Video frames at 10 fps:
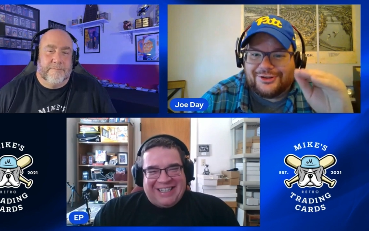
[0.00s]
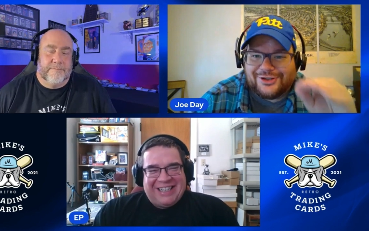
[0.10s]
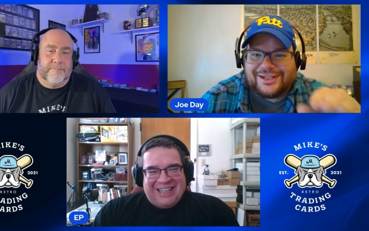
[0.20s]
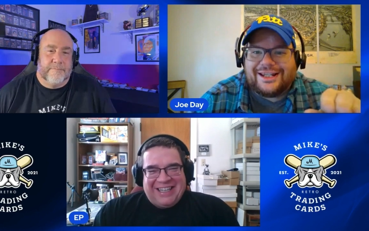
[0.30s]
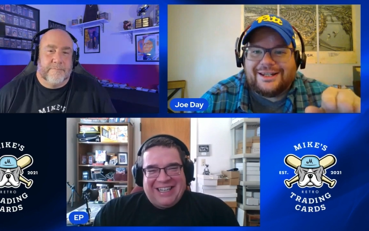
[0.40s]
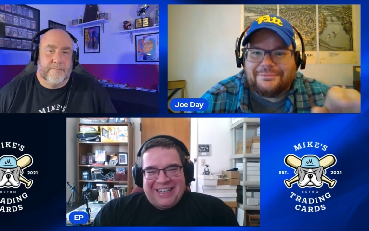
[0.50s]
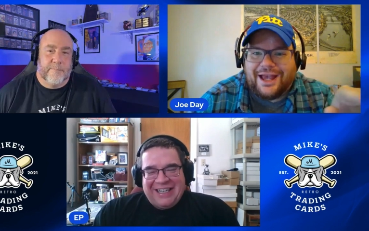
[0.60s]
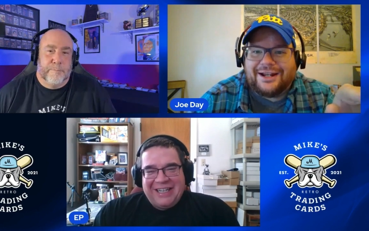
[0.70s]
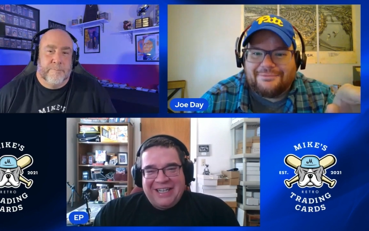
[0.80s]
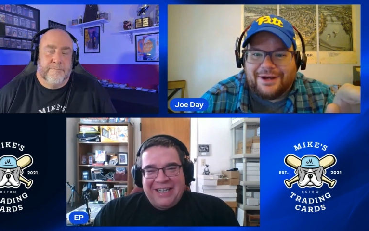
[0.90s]
Speaker 1: just keep
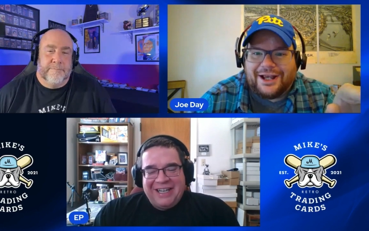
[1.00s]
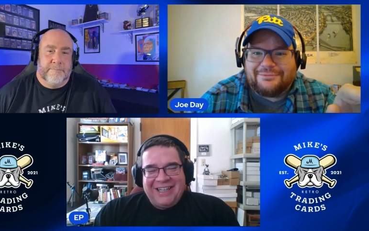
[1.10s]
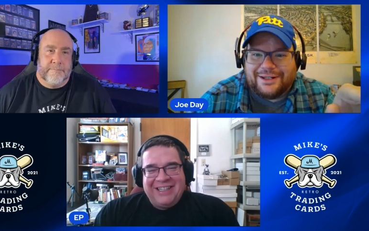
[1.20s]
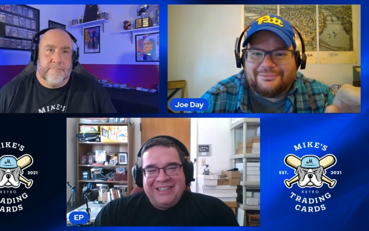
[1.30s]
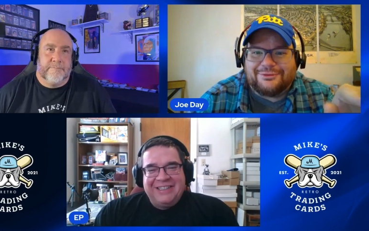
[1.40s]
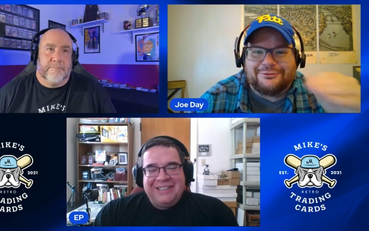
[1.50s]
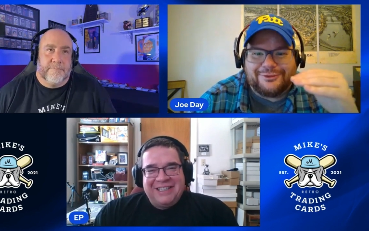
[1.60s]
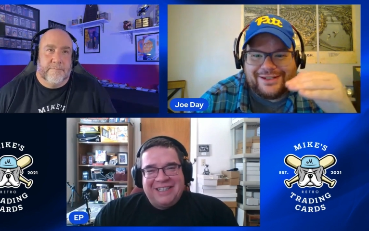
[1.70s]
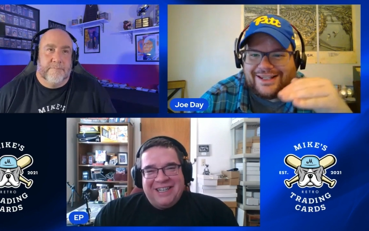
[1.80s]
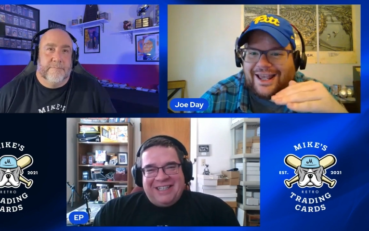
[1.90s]
that in mind, people. If
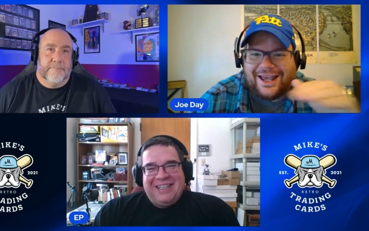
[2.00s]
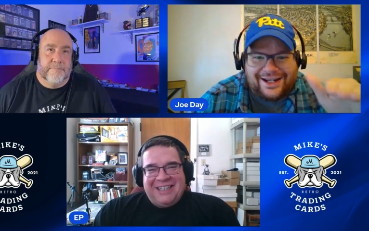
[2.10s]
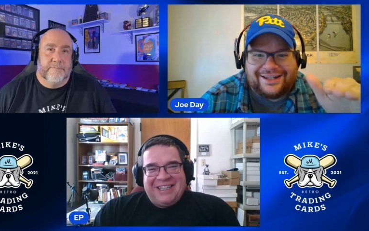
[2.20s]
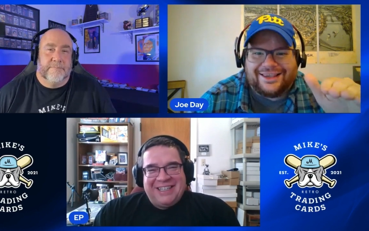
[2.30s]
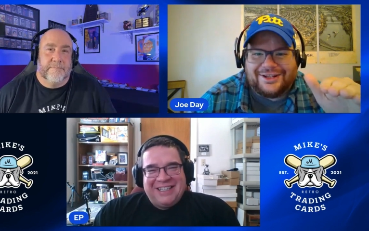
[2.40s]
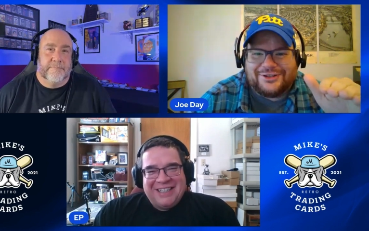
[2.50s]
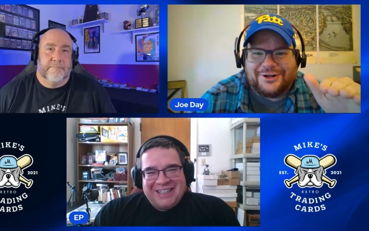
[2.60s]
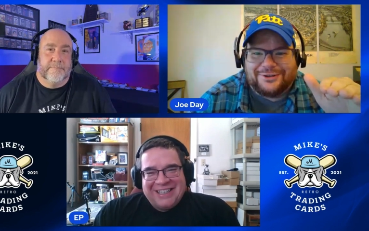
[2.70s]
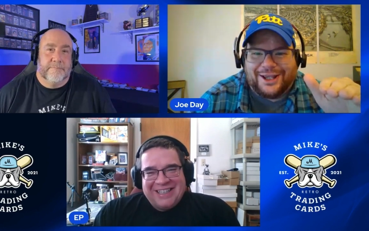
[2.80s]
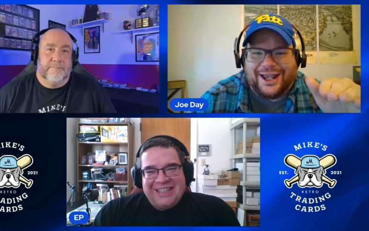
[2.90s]
we say anything you
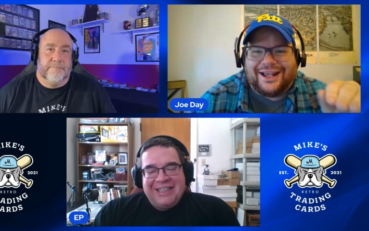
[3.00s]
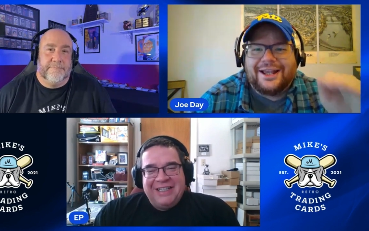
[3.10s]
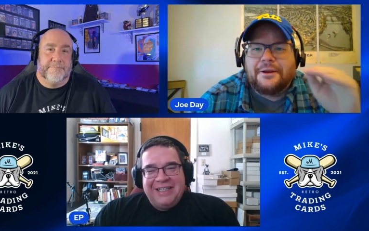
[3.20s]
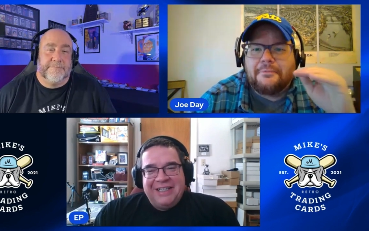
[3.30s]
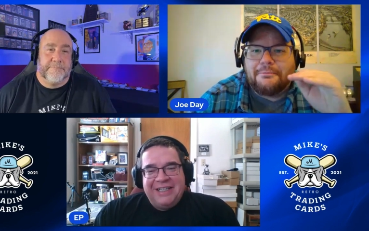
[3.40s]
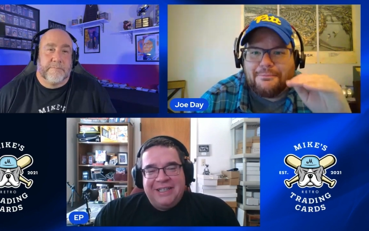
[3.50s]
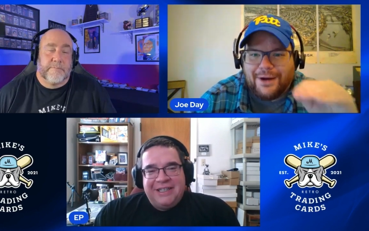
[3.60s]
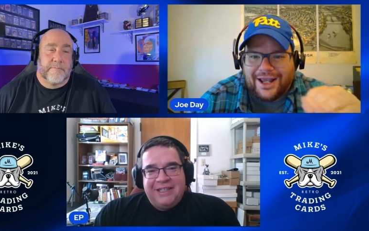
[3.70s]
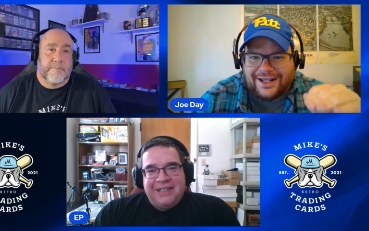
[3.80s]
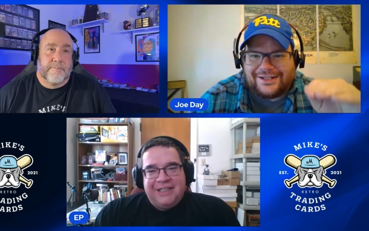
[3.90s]
don't like,
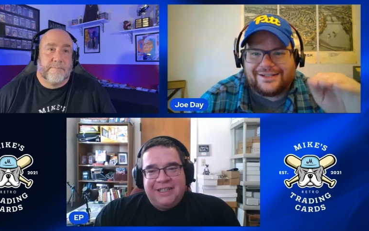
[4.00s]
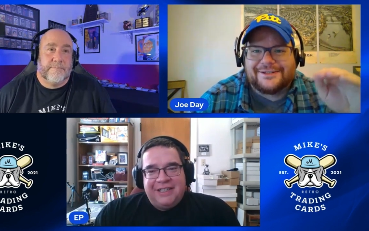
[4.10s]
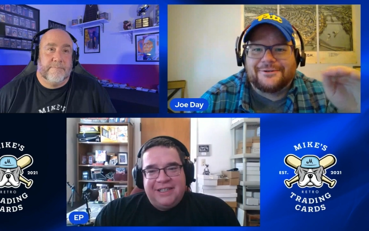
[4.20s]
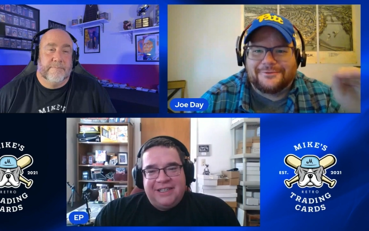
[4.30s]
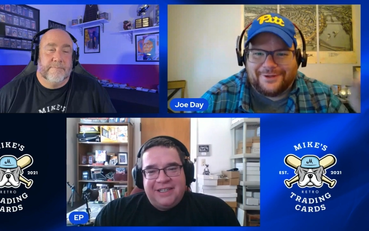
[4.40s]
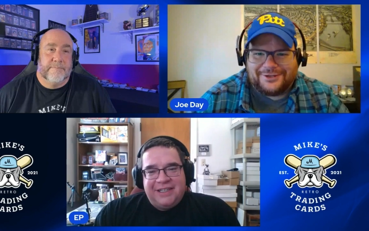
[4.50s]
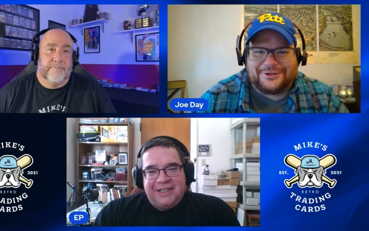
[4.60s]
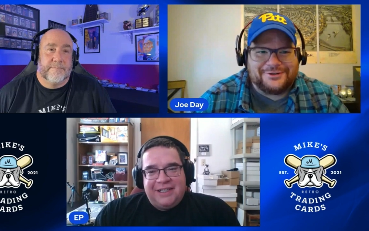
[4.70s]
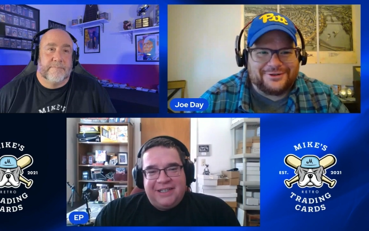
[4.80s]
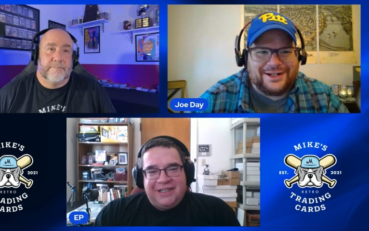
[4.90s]
Mike's
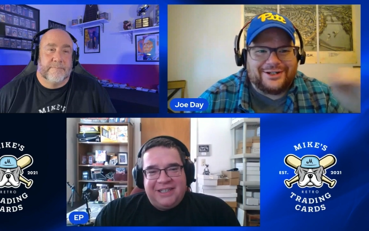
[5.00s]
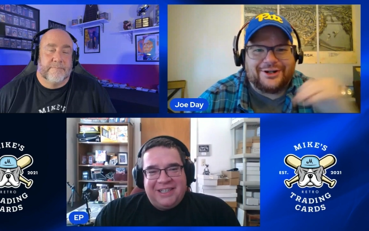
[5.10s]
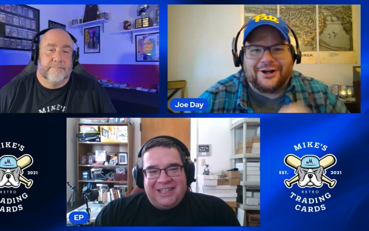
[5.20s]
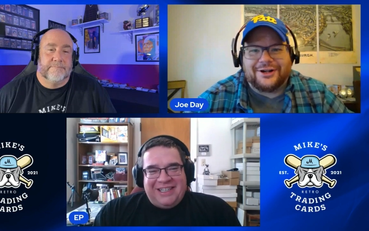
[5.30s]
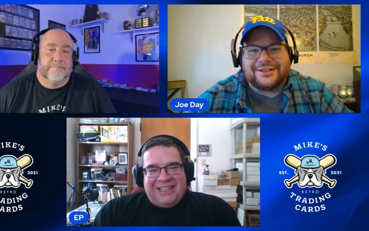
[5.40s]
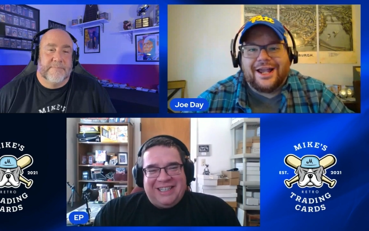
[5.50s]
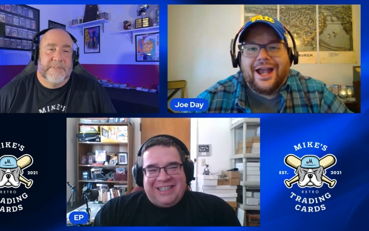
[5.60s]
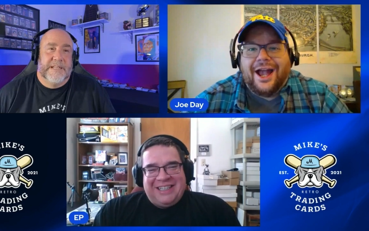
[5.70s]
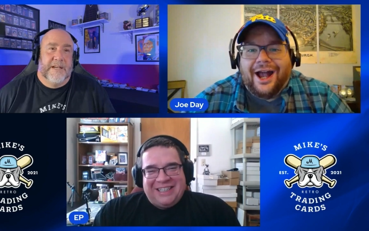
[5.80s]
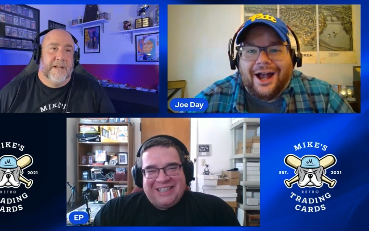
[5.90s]
Retro Trading Cards. Uh,
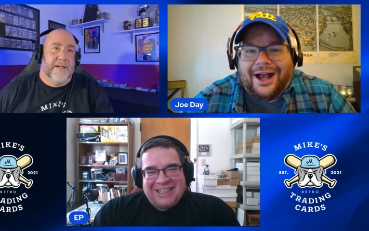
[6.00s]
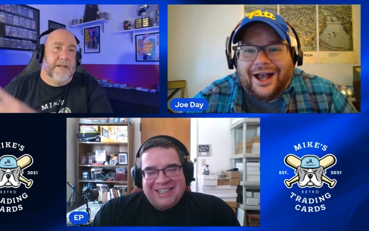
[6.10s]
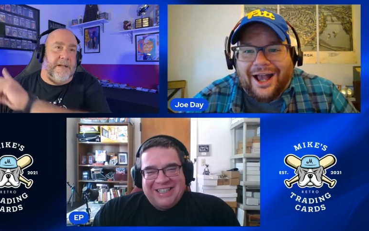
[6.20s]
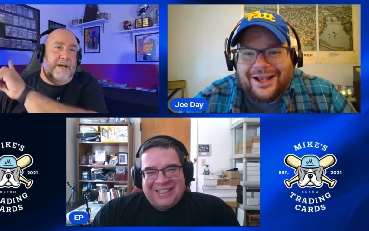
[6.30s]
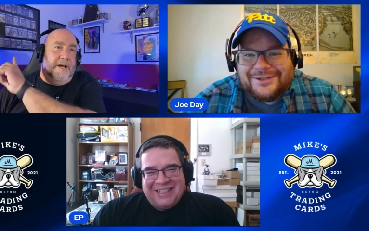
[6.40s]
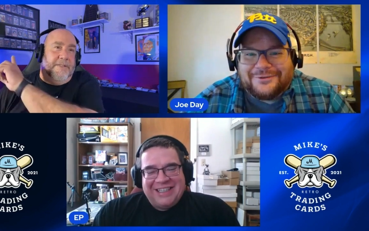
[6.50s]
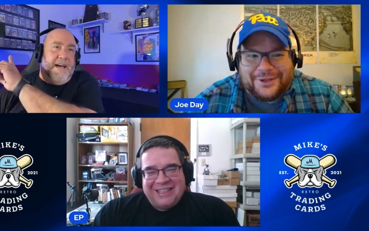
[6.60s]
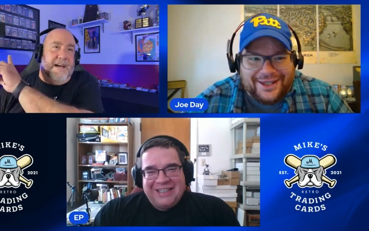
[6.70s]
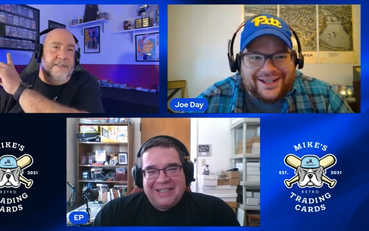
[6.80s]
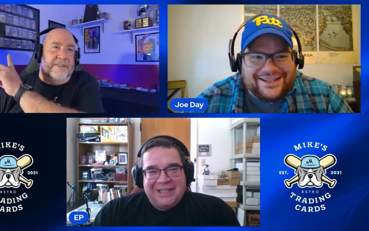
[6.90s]
Speaker 2: as you know, for
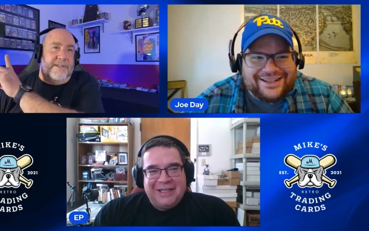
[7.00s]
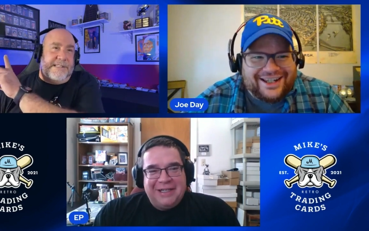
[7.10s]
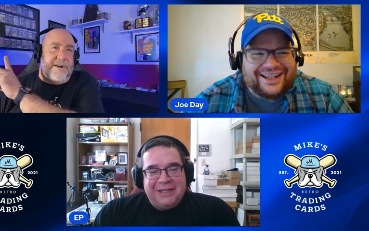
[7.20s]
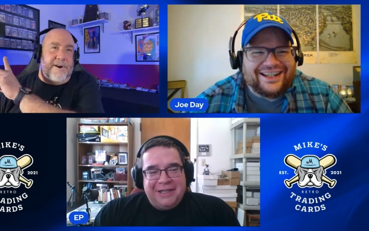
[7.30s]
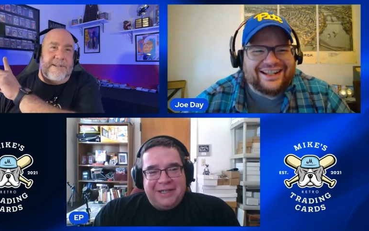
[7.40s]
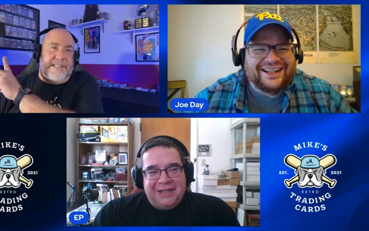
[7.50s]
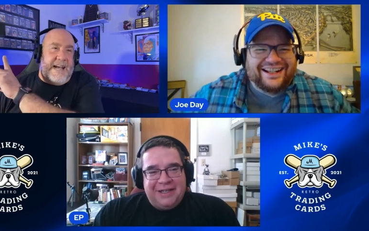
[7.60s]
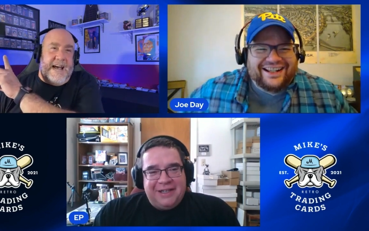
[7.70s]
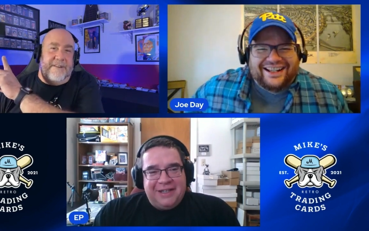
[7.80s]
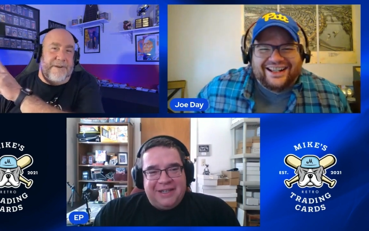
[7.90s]
that, those cards
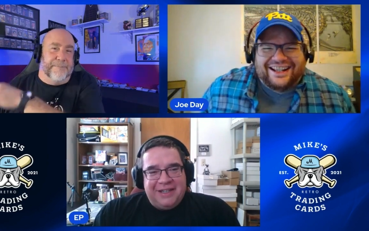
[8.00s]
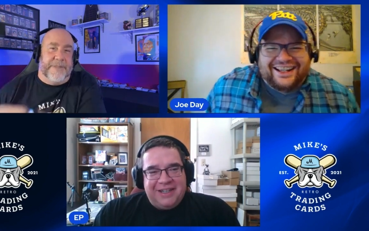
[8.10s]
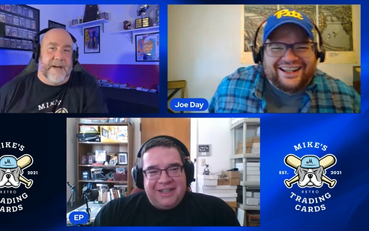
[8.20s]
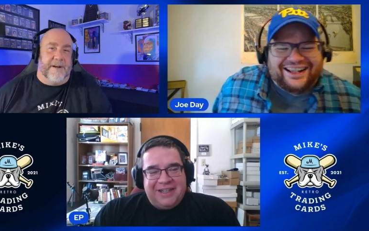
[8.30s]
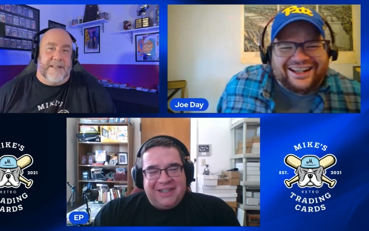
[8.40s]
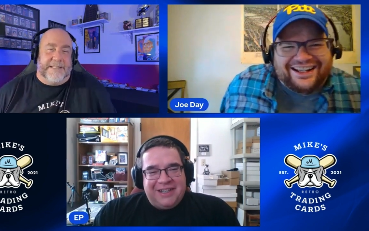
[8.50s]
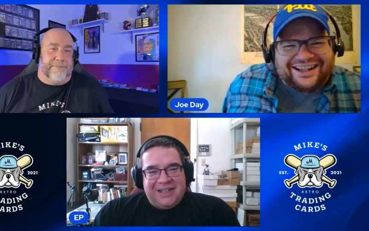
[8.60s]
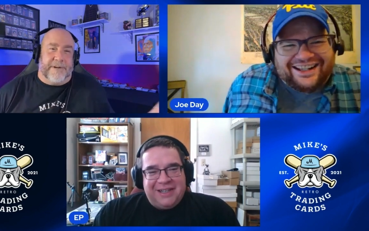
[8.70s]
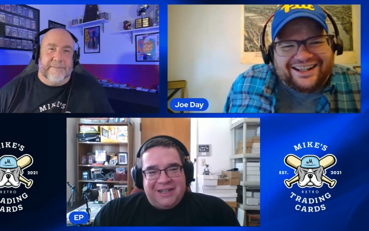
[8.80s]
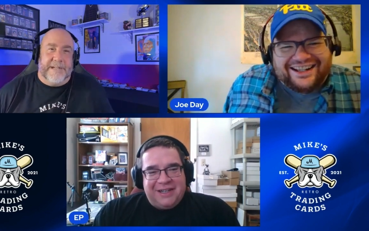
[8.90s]
I have up there, that's
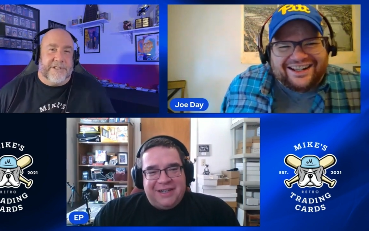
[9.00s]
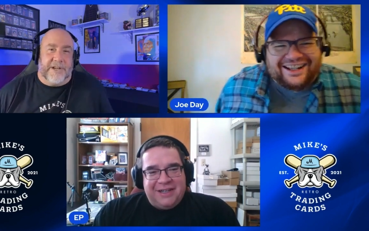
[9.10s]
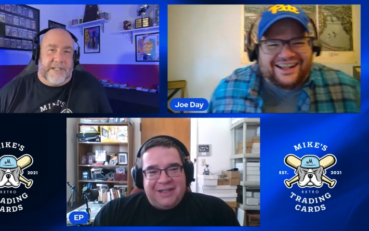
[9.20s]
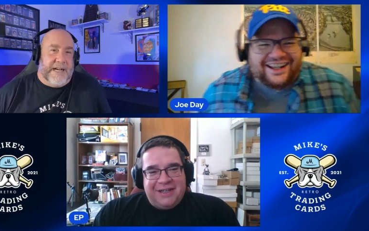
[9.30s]
pretty much all I